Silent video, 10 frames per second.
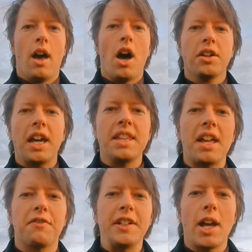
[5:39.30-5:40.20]
Okay,
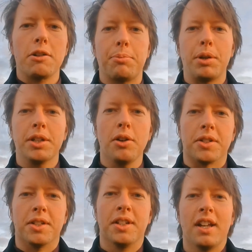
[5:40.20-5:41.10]
that video was pretty
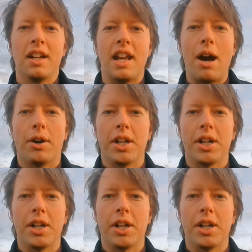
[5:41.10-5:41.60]
good. Now